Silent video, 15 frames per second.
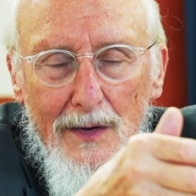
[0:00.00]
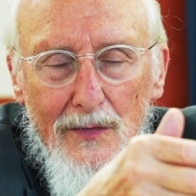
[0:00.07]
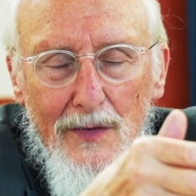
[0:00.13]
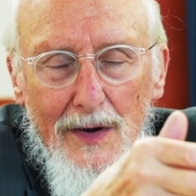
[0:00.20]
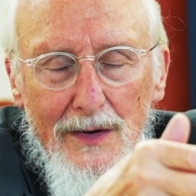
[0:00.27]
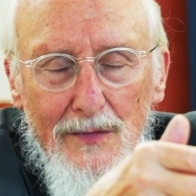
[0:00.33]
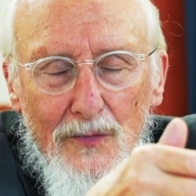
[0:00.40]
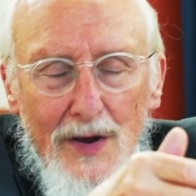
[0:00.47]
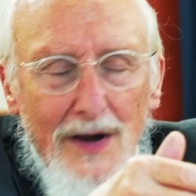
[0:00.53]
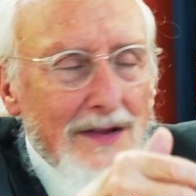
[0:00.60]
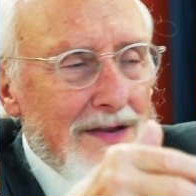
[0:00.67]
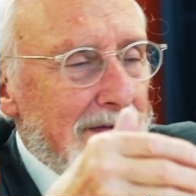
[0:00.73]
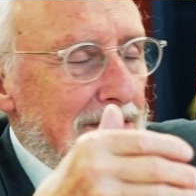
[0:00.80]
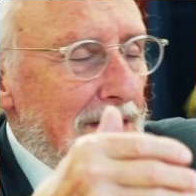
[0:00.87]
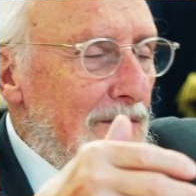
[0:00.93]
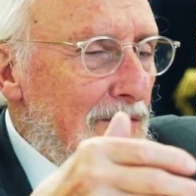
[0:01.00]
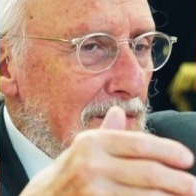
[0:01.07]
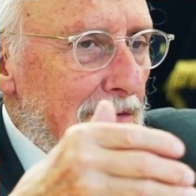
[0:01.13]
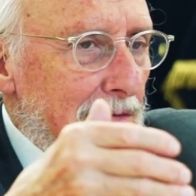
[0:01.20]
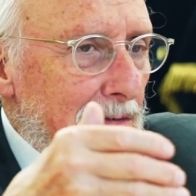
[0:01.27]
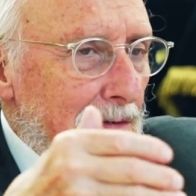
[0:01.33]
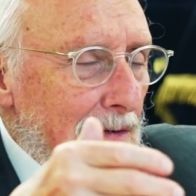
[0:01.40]
right? Why didn't they start
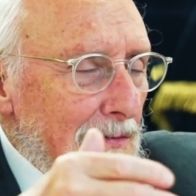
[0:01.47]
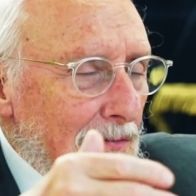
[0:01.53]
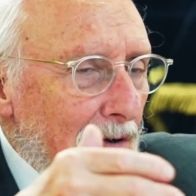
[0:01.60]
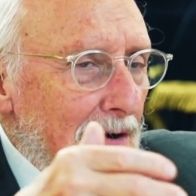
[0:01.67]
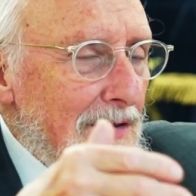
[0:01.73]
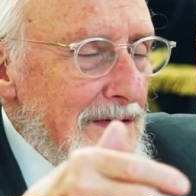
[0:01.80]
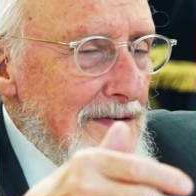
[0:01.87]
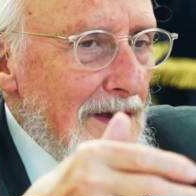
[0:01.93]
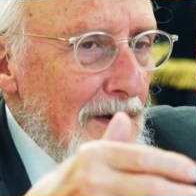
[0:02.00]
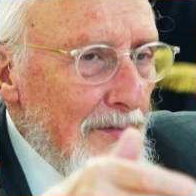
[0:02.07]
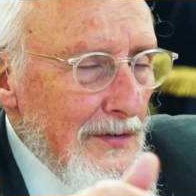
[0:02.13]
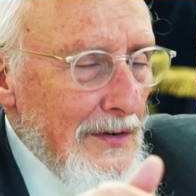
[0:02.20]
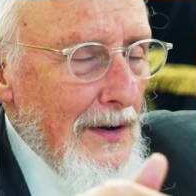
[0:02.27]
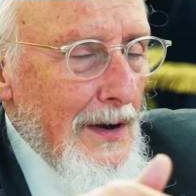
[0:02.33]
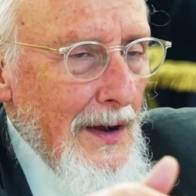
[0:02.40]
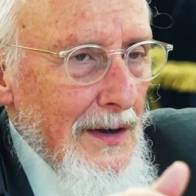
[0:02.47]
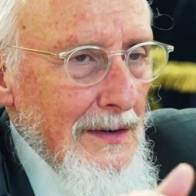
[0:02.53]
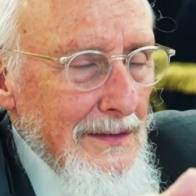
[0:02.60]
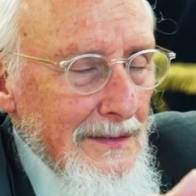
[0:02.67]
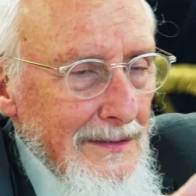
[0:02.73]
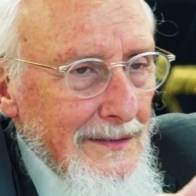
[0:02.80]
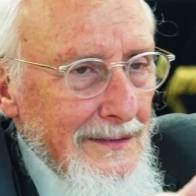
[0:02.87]
with God,
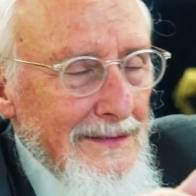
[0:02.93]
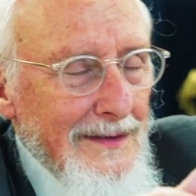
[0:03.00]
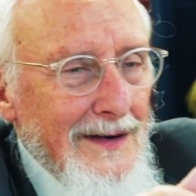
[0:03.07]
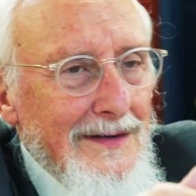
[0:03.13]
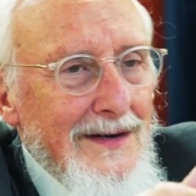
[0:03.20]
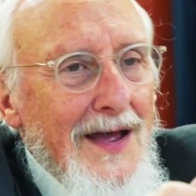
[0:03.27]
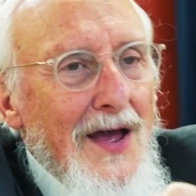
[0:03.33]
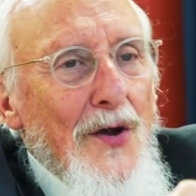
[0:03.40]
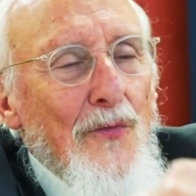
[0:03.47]
right?